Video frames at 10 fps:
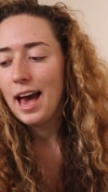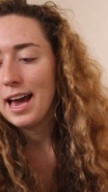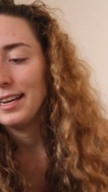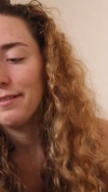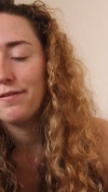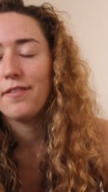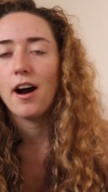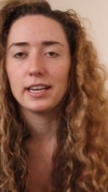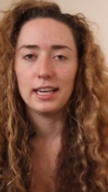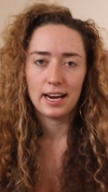and
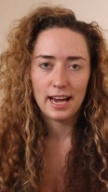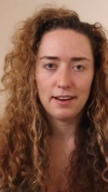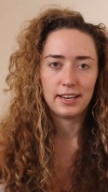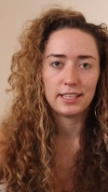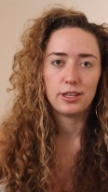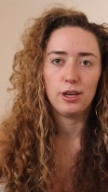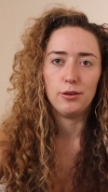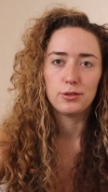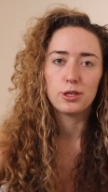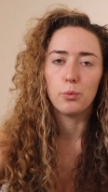finally I have an
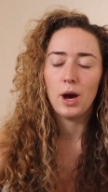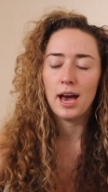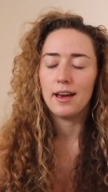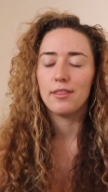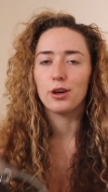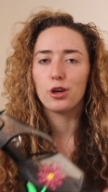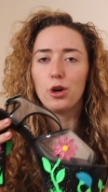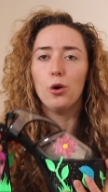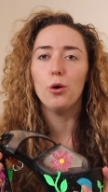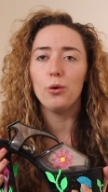excuse to wear the
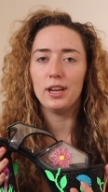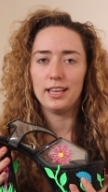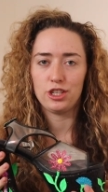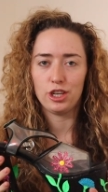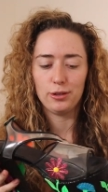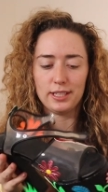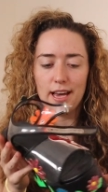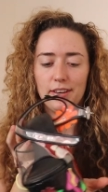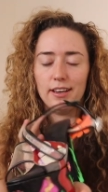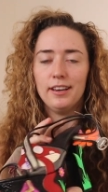coolest shoes
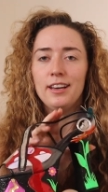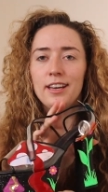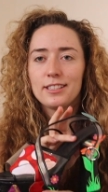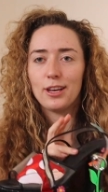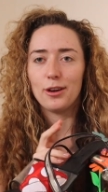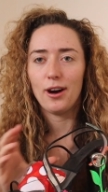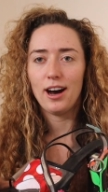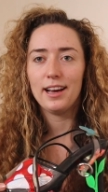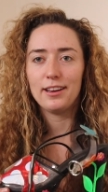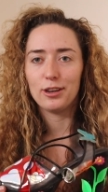ever. So
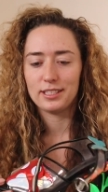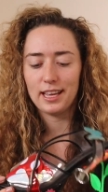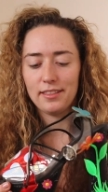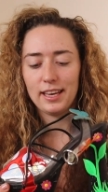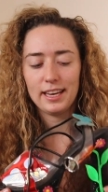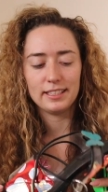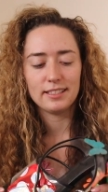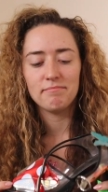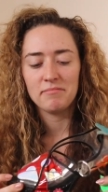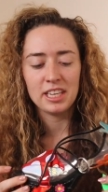I got sent
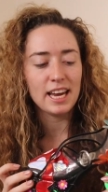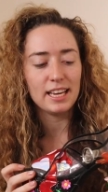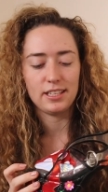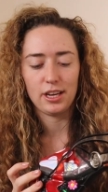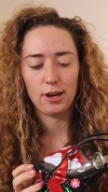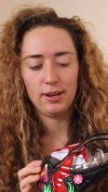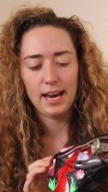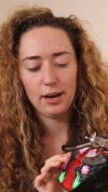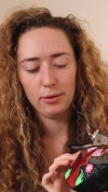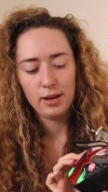these years ago
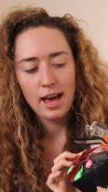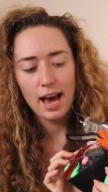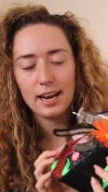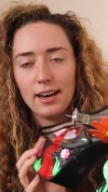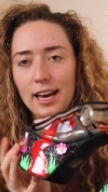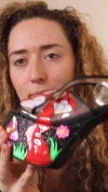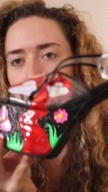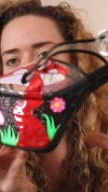now, and I have